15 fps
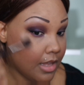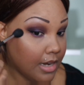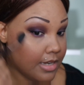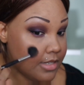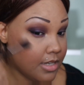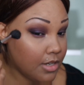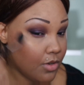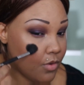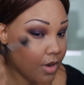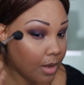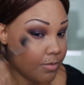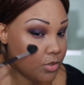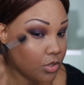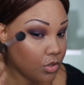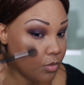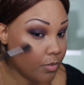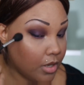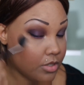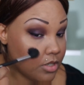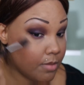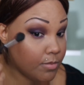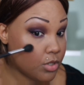And I didn't grab too
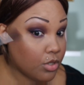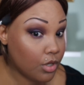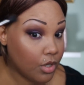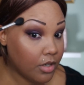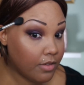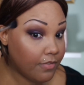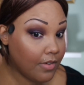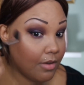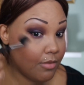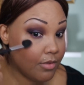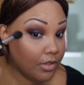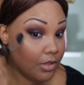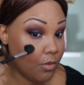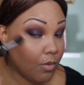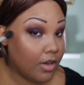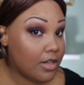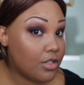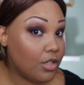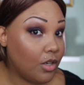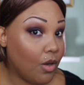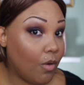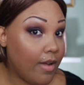much. I'm sure if I really wanted
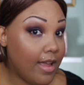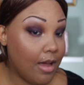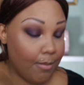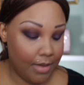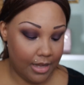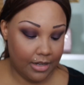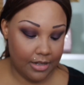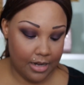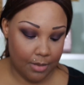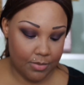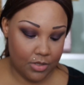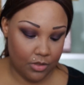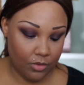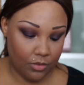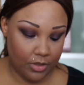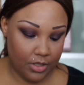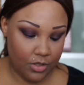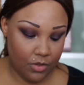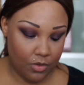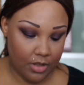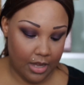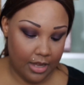to go ham, I could absolutely
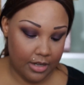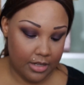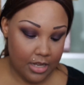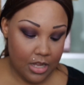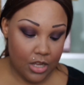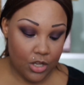do that.